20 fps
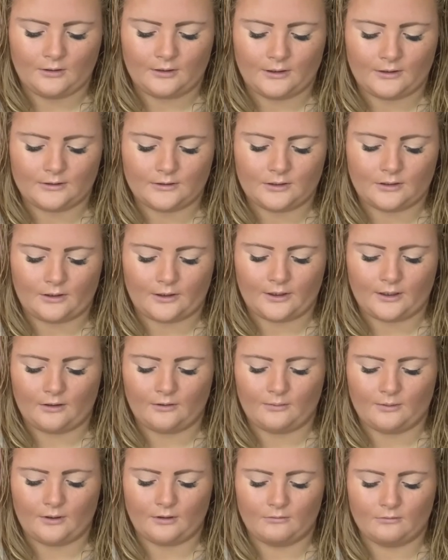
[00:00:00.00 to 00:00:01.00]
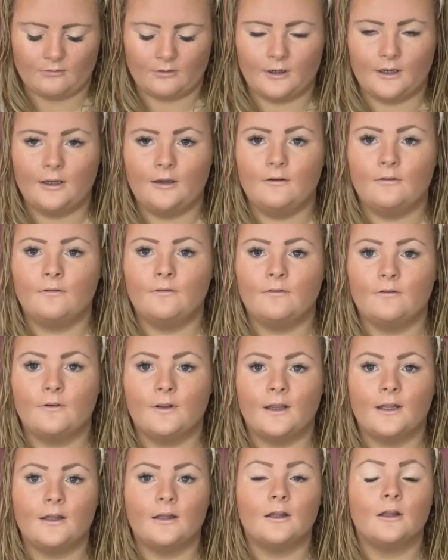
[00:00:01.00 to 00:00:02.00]
Tiny bit of Reef
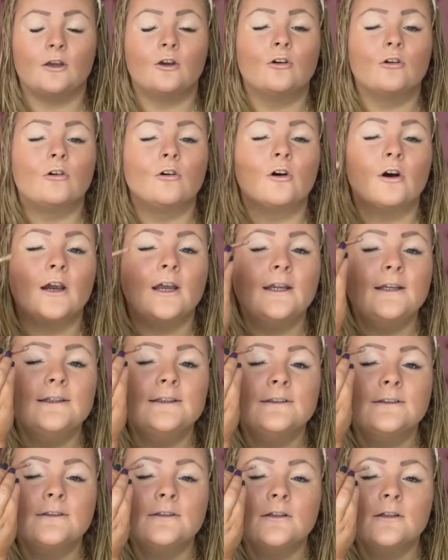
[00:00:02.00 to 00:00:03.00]
in the crease.